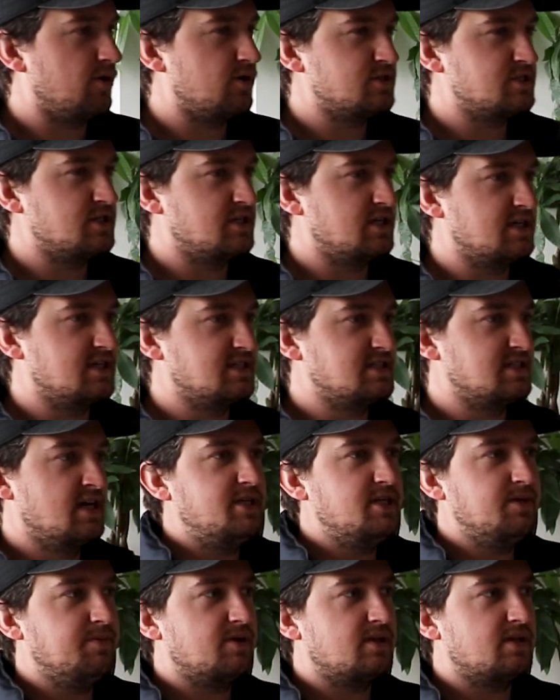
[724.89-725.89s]
person is
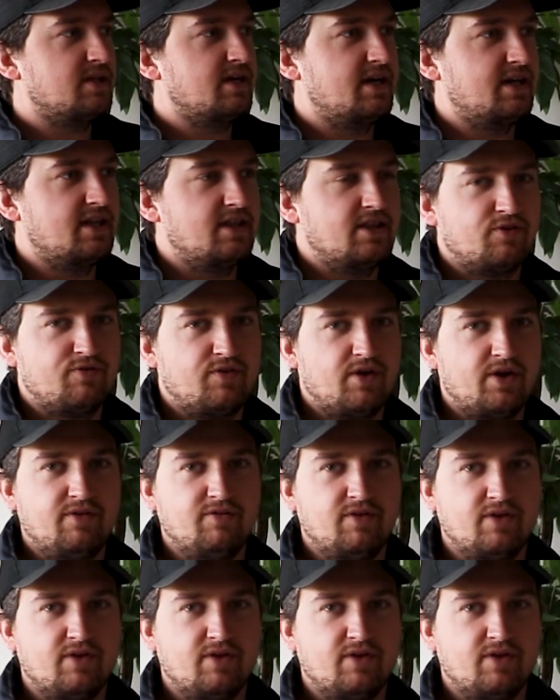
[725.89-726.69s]
typically they're very,